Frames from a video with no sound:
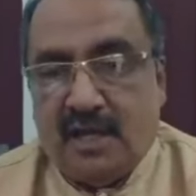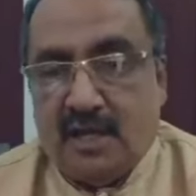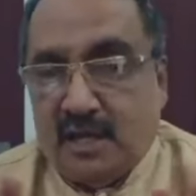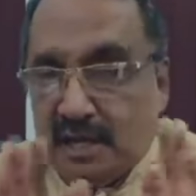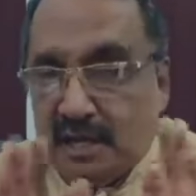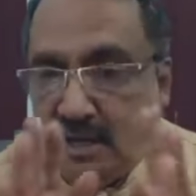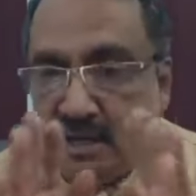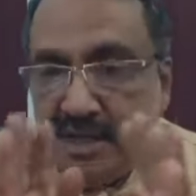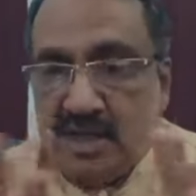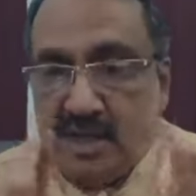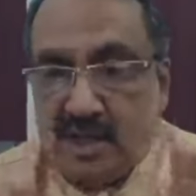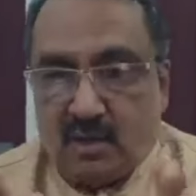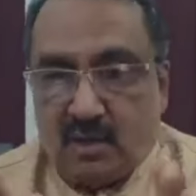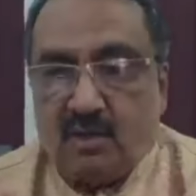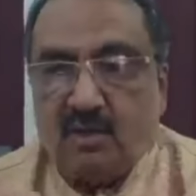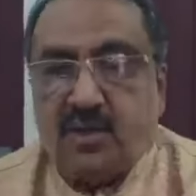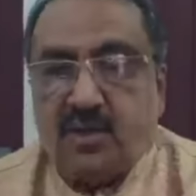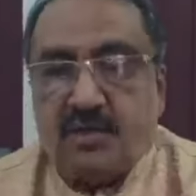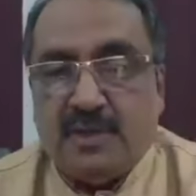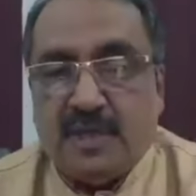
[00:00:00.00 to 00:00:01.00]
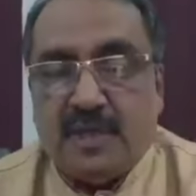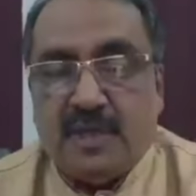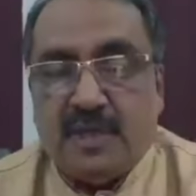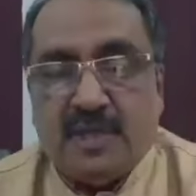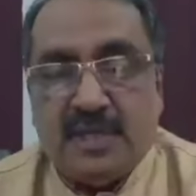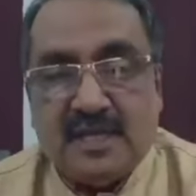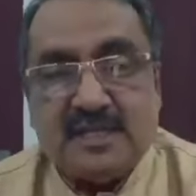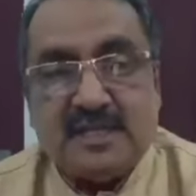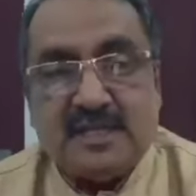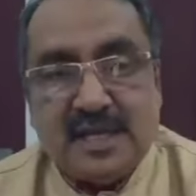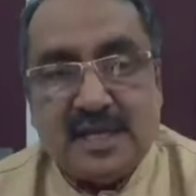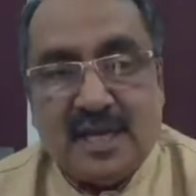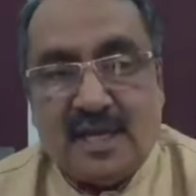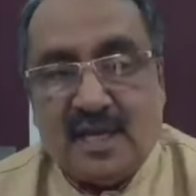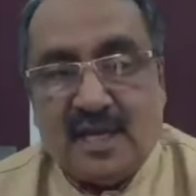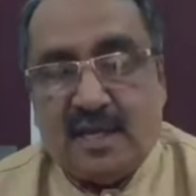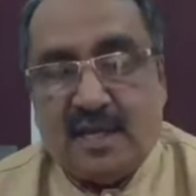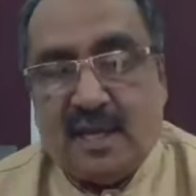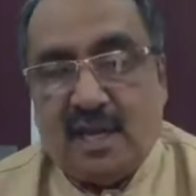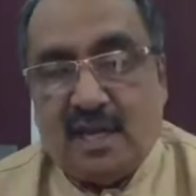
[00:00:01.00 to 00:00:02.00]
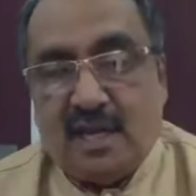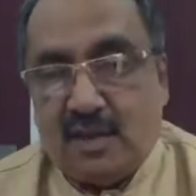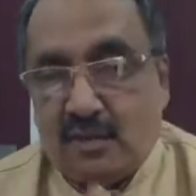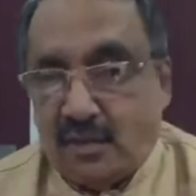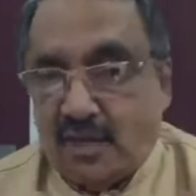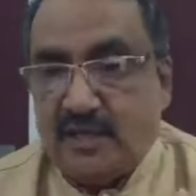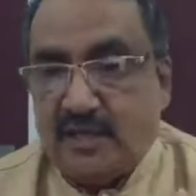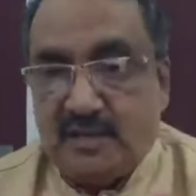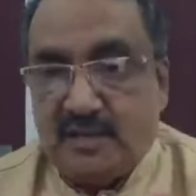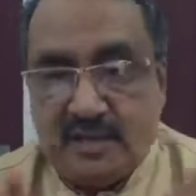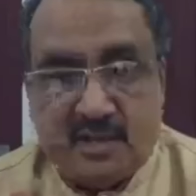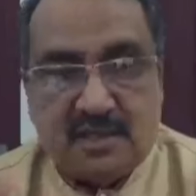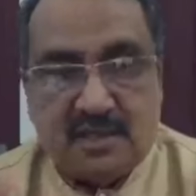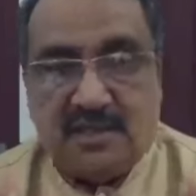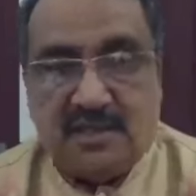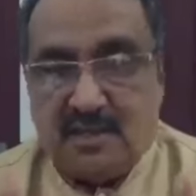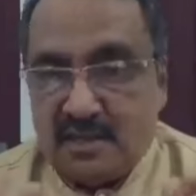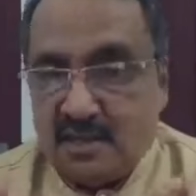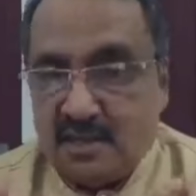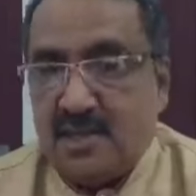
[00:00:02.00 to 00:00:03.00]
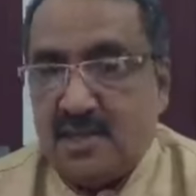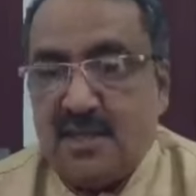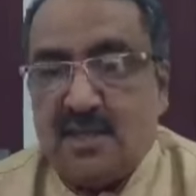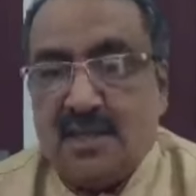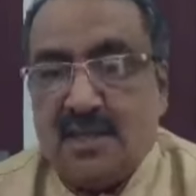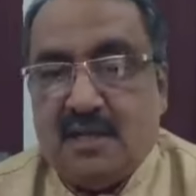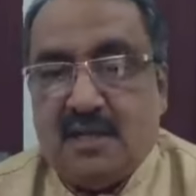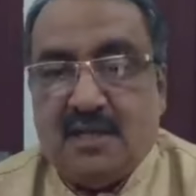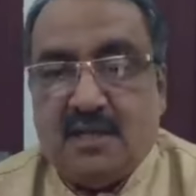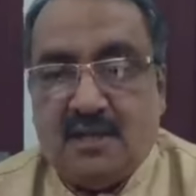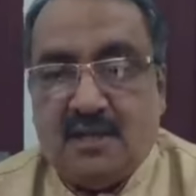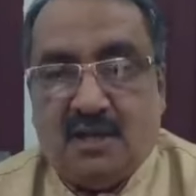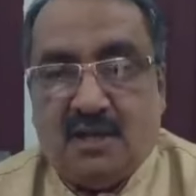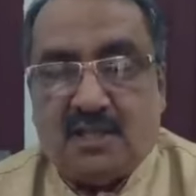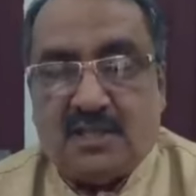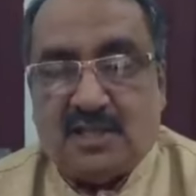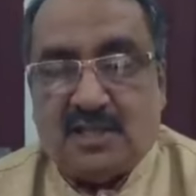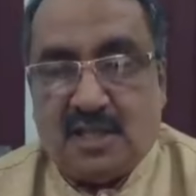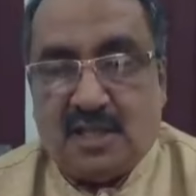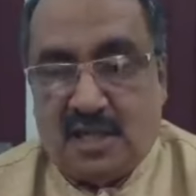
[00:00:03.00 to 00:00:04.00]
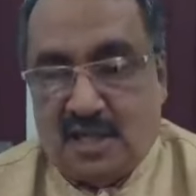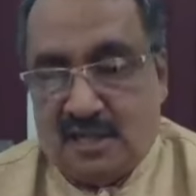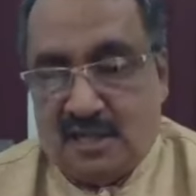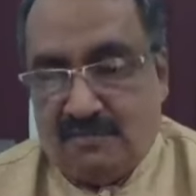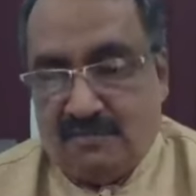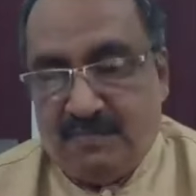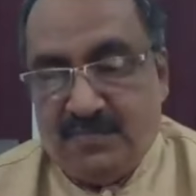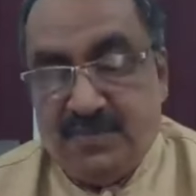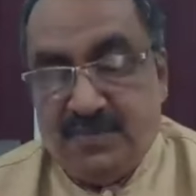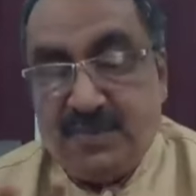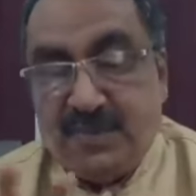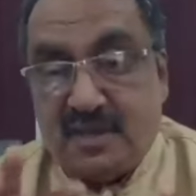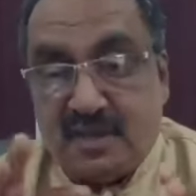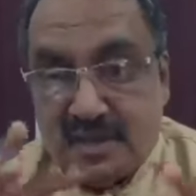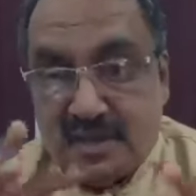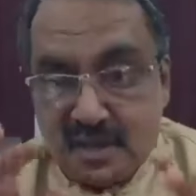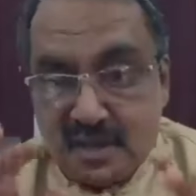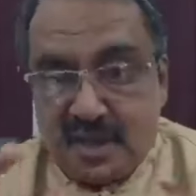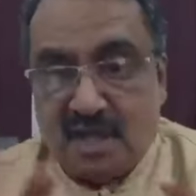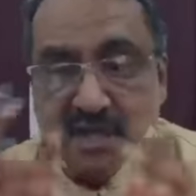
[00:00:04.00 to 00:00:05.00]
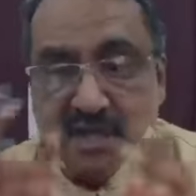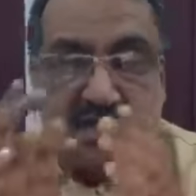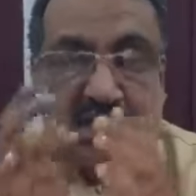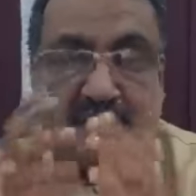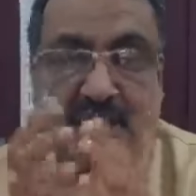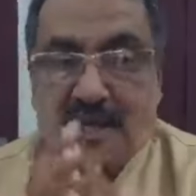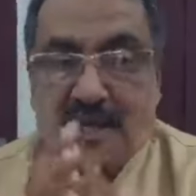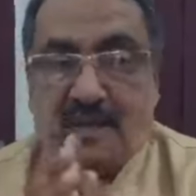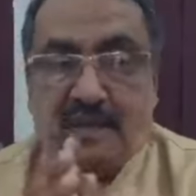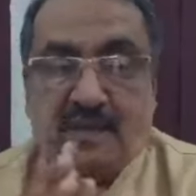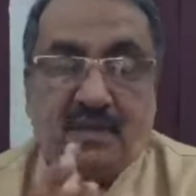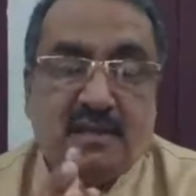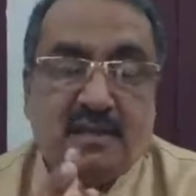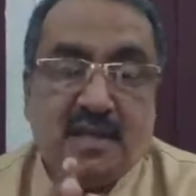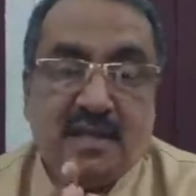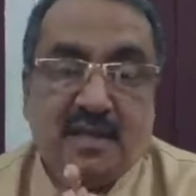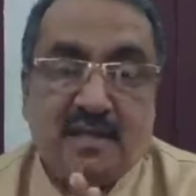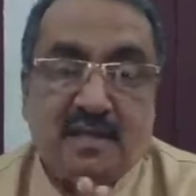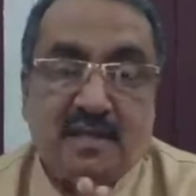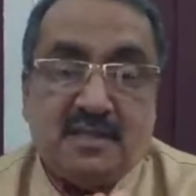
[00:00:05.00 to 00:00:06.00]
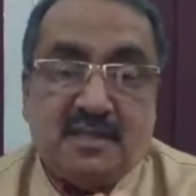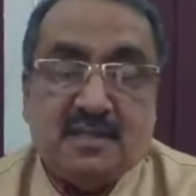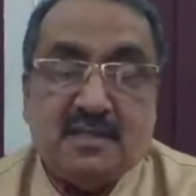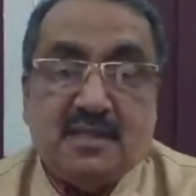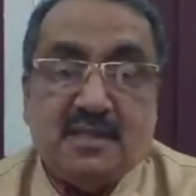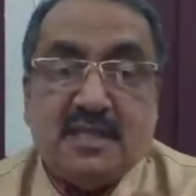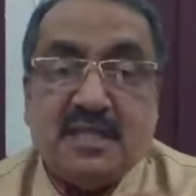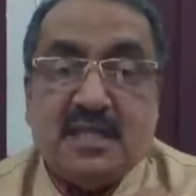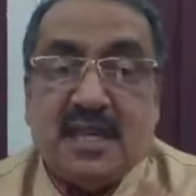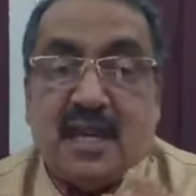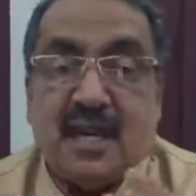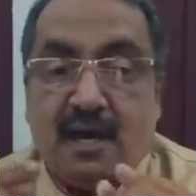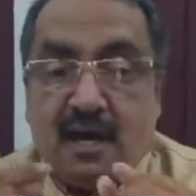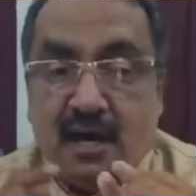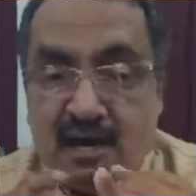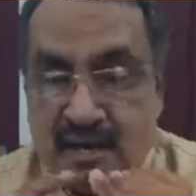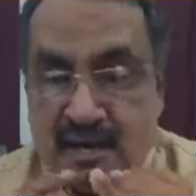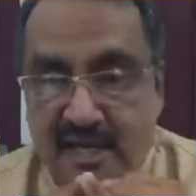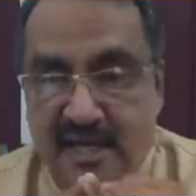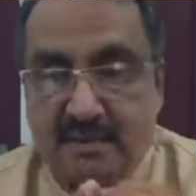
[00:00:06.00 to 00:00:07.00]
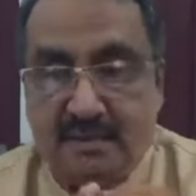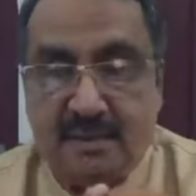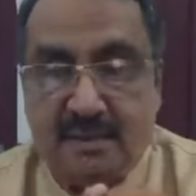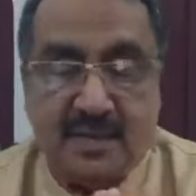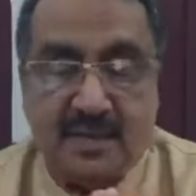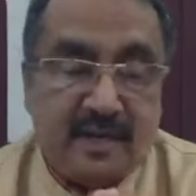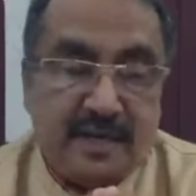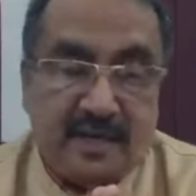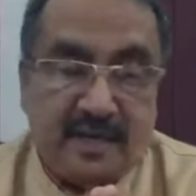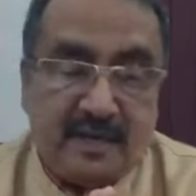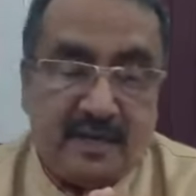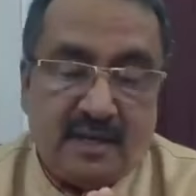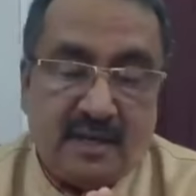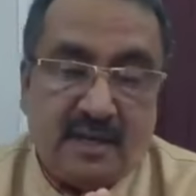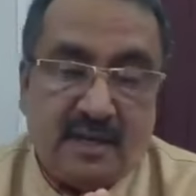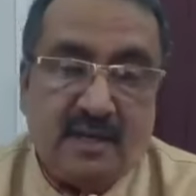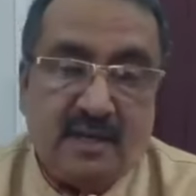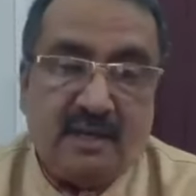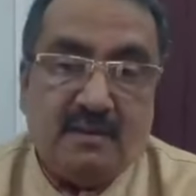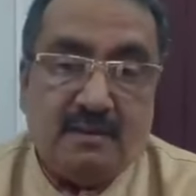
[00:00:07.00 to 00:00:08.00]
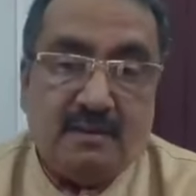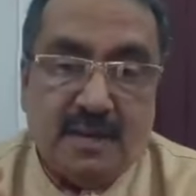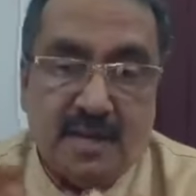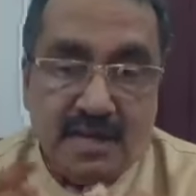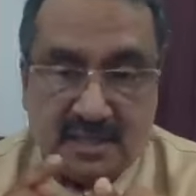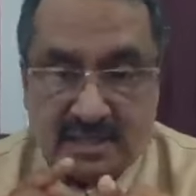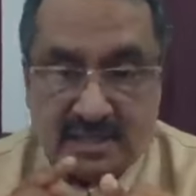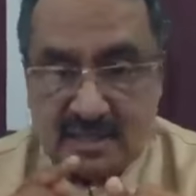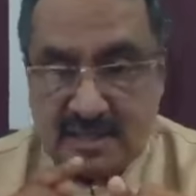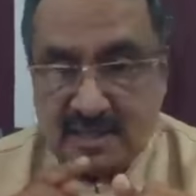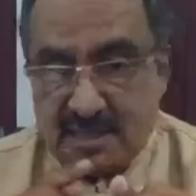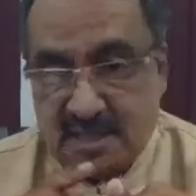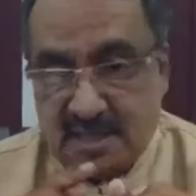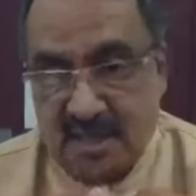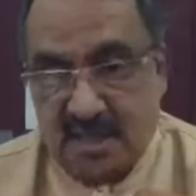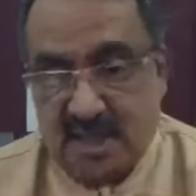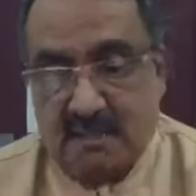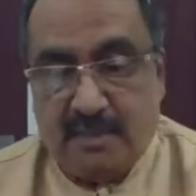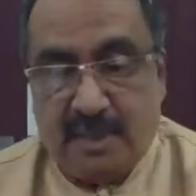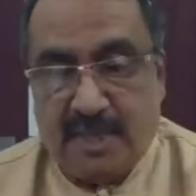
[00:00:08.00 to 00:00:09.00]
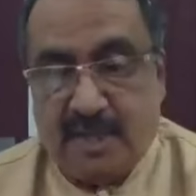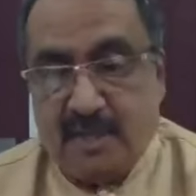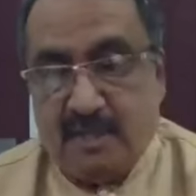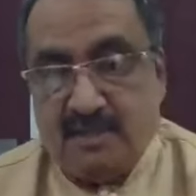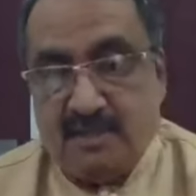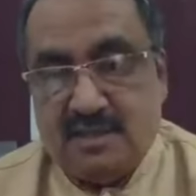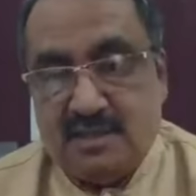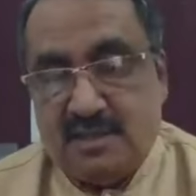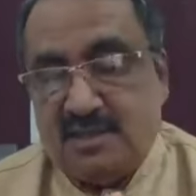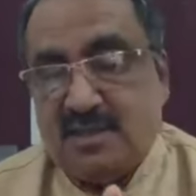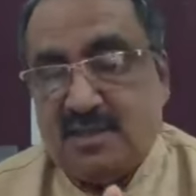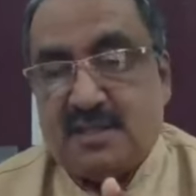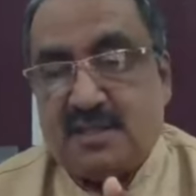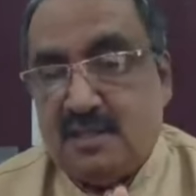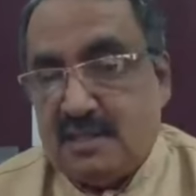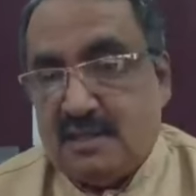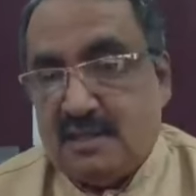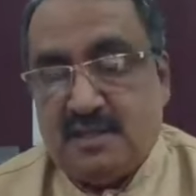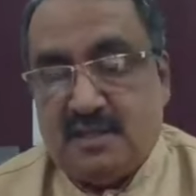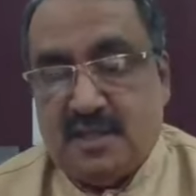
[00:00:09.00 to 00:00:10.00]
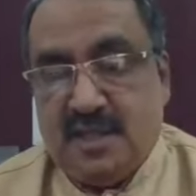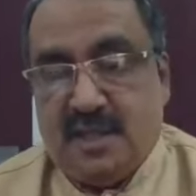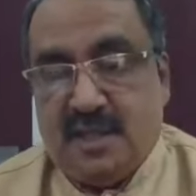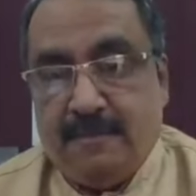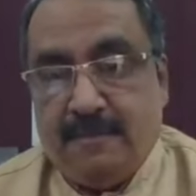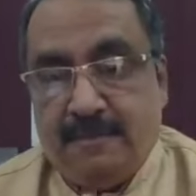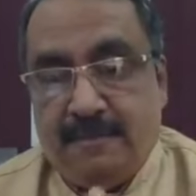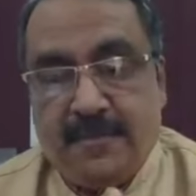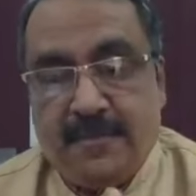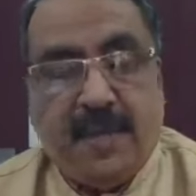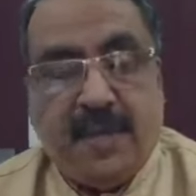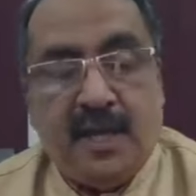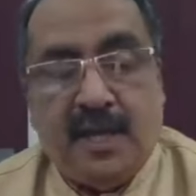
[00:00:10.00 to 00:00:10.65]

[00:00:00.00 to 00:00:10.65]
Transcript: Then that account will be treated as standard. Otherwise, it is not standard. Third thing, that is holiday period plus EMI. This is the third thing.